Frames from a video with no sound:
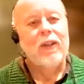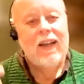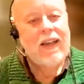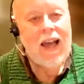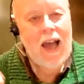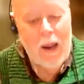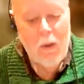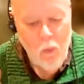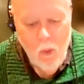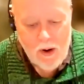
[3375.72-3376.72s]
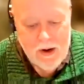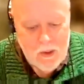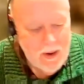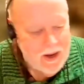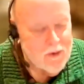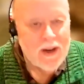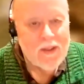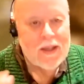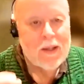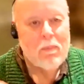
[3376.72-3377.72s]
um, you, I warned you, Andrea,
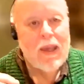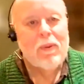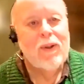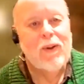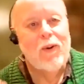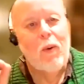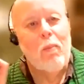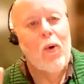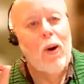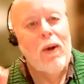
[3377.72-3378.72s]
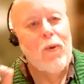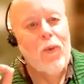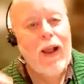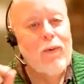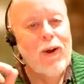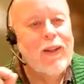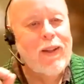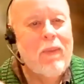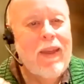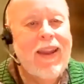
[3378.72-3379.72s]
that the people who know more about railroading
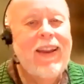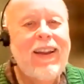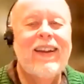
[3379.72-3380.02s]
than me